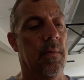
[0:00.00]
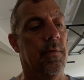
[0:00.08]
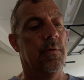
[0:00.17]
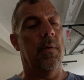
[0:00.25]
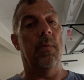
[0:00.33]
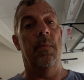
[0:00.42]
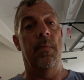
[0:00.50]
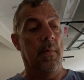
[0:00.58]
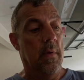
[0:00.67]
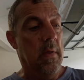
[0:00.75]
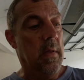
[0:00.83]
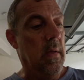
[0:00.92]
So
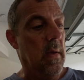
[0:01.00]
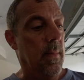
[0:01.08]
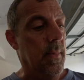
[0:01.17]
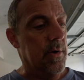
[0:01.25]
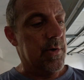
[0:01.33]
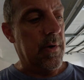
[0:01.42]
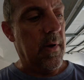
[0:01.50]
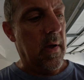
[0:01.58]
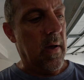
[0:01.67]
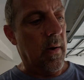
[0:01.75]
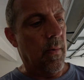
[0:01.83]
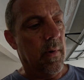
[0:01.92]
I'm gonna show you
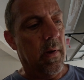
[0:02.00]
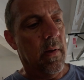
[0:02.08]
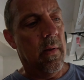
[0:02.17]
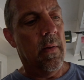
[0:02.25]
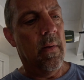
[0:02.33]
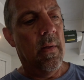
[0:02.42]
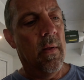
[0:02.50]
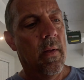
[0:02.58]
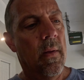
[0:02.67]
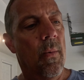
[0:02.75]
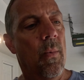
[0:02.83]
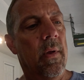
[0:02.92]
how we,
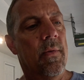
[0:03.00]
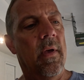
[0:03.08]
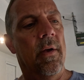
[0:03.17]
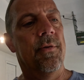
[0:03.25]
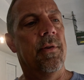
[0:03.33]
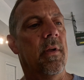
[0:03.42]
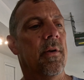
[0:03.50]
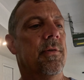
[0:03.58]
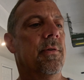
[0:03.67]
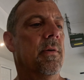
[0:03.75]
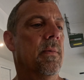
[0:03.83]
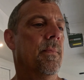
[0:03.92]
we test this.